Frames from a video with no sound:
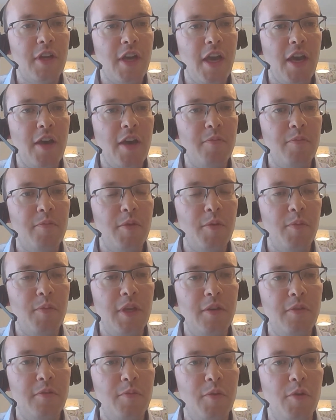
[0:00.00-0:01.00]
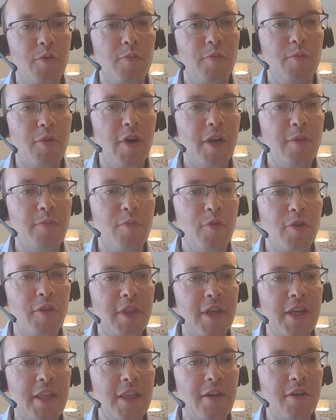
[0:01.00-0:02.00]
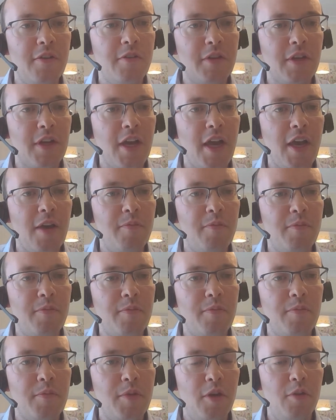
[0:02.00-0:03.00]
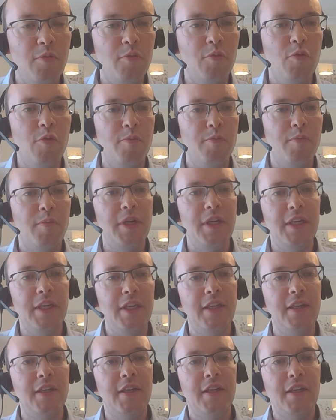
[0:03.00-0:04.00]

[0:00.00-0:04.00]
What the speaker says: but we will provide more detail, but it won't be